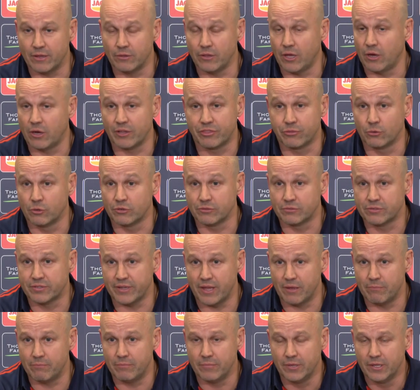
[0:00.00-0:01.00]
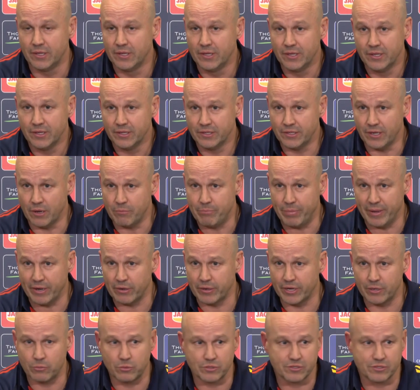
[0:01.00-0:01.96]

Although I thought Sam, you know, Barry